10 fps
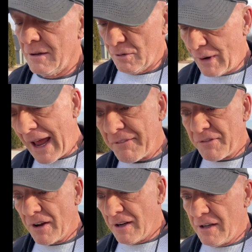we have
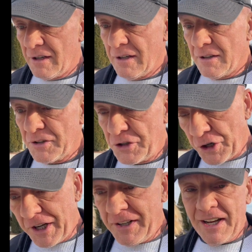
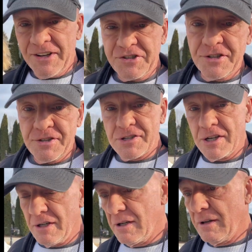good intentions,
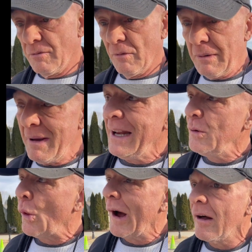we
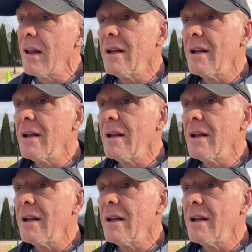mean well,